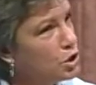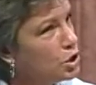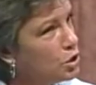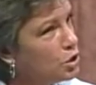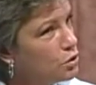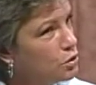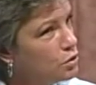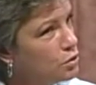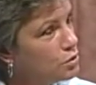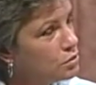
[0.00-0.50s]

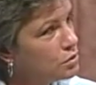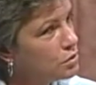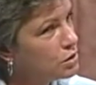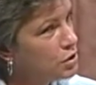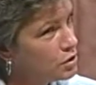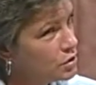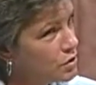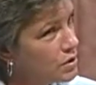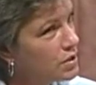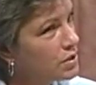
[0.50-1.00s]

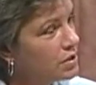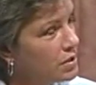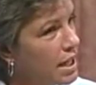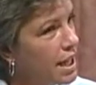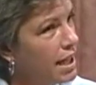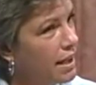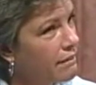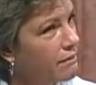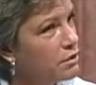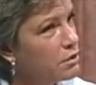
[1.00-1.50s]
you still
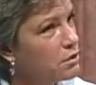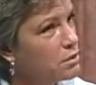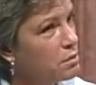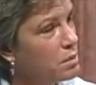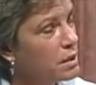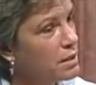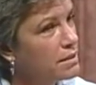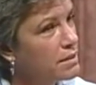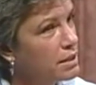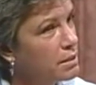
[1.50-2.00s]
have those
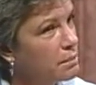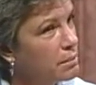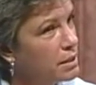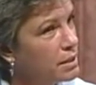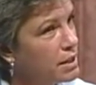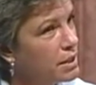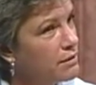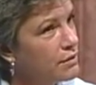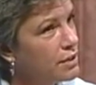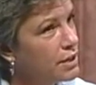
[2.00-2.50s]
basic
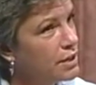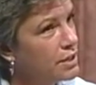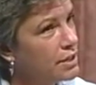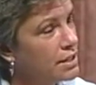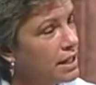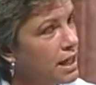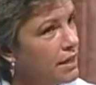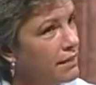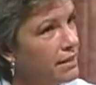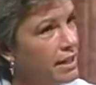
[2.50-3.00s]
beliefs, and
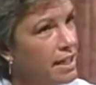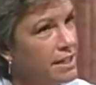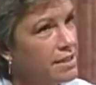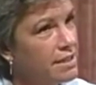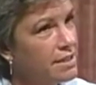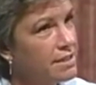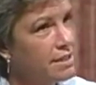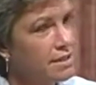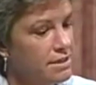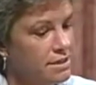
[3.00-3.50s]
well,
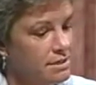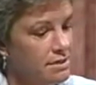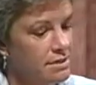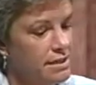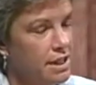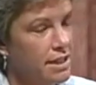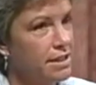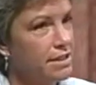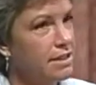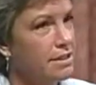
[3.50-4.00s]

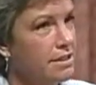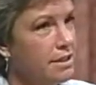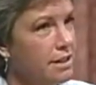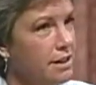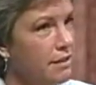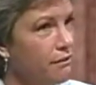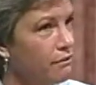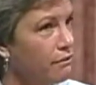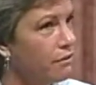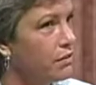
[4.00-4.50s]
that doesn't
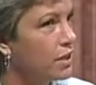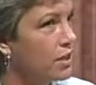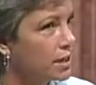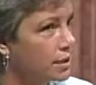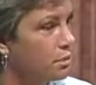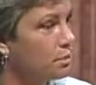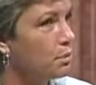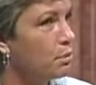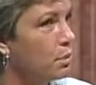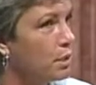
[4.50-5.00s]
conflict
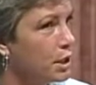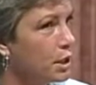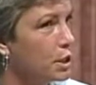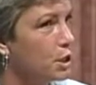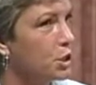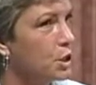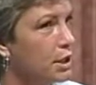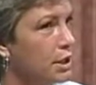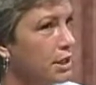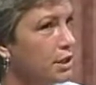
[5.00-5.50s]
with what you're
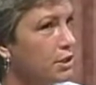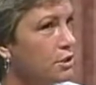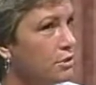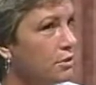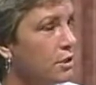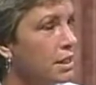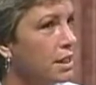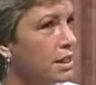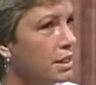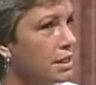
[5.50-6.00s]
trying to do
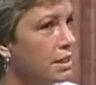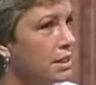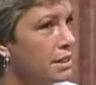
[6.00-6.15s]
here?